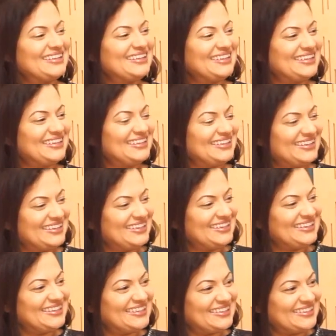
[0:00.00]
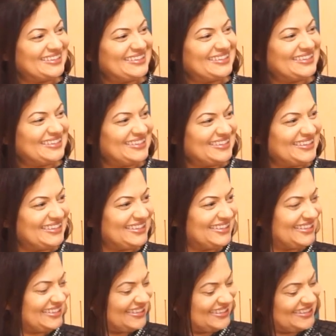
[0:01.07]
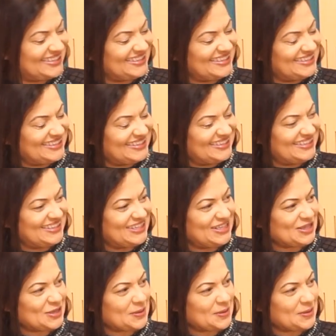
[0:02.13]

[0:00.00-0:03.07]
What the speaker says: (silent)